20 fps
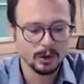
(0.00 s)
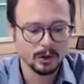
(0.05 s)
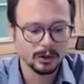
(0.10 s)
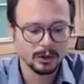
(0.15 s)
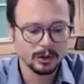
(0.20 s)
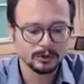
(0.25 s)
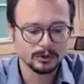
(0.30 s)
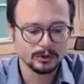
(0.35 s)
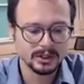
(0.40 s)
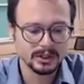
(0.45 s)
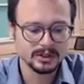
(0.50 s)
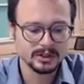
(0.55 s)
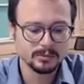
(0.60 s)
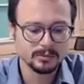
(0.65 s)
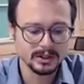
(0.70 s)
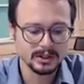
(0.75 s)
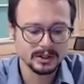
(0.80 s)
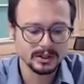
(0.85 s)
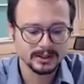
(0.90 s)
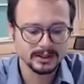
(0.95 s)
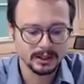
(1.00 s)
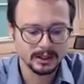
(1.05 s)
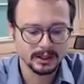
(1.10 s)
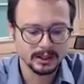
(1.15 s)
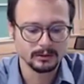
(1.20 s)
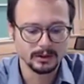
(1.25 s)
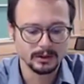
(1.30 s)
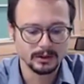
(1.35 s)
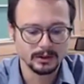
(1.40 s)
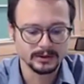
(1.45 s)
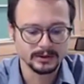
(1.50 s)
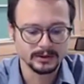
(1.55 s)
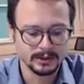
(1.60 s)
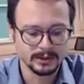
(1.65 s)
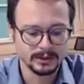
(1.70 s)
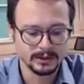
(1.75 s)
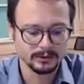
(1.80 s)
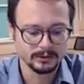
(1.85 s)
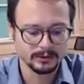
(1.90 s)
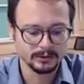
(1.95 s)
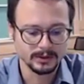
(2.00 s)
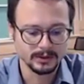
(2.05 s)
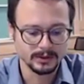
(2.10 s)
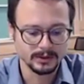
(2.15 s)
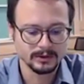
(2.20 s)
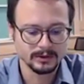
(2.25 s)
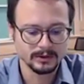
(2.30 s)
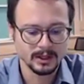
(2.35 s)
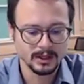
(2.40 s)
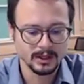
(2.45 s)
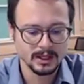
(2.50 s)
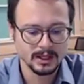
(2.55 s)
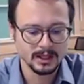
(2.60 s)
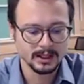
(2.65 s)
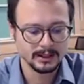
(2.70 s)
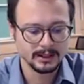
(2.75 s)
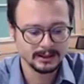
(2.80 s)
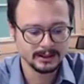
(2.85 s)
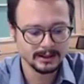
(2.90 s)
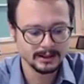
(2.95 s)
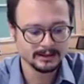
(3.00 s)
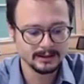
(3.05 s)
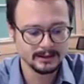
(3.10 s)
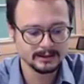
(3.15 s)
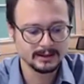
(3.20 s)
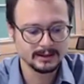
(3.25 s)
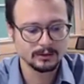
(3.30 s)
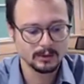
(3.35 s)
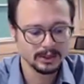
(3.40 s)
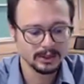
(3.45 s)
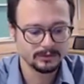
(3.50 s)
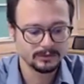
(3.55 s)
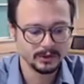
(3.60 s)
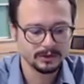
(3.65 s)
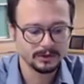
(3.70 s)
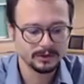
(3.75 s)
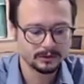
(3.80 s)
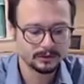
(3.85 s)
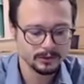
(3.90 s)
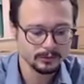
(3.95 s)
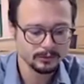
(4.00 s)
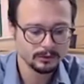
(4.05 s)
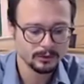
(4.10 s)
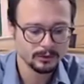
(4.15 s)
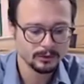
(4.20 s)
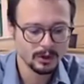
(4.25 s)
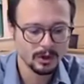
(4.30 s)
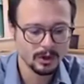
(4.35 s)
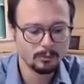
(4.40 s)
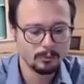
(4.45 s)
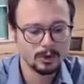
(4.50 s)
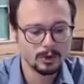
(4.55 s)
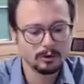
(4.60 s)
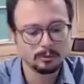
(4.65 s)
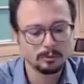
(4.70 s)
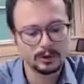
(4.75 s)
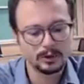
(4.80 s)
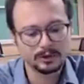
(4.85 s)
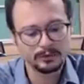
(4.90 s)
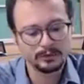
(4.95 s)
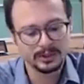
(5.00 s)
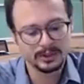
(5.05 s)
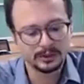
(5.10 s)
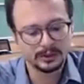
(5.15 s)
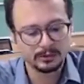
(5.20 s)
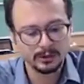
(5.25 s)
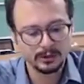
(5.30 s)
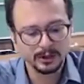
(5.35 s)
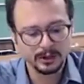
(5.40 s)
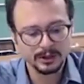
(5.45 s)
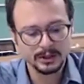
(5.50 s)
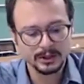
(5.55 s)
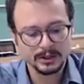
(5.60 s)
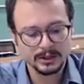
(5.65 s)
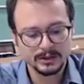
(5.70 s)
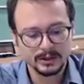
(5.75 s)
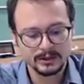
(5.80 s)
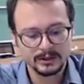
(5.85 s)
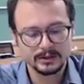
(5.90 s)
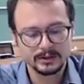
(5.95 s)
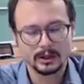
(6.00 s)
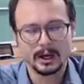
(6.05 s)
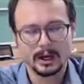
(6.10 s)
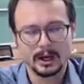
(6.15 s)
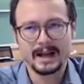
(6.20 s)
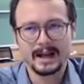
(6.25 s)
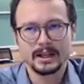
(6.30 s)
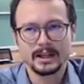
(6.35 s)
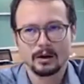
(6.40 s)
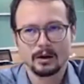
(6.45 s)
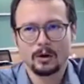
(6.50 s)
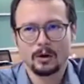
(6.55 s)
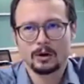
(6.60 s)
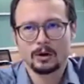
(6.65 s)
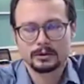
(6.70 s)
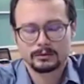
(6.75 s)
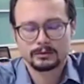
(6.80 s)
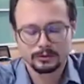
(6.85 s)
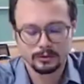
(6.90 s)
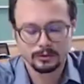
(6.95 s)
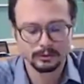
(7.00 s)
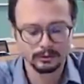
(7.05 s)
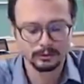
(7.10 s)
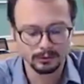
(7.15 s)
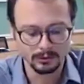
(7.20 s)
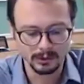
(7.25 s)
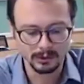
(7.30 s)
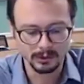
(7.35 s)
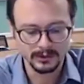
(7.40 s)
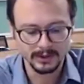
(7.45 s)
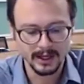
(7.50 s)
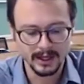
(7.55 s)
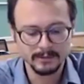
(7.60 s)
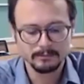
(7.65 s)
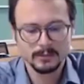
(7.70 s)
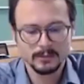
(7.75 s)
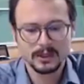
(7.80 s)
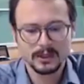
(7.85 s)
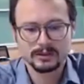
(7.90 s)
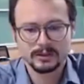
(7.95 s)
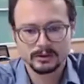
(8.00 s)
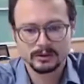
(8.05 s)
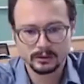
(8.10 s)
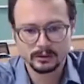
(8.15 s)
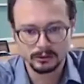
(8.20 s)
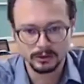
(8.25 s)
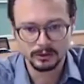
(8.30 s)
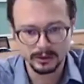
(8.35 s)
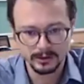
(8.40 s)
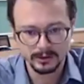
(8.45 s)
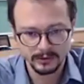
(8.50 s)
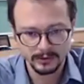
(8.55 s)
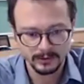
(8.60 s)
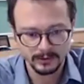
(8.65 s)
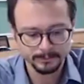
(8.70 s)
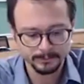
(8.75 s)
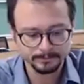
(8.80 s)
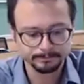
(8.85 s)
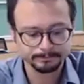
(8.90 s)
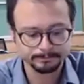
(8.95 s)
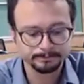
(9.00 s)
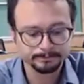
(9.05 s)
While moral judgment tells us this is the right thing to do, moral motivation urges us, I ought to do this, I must do this.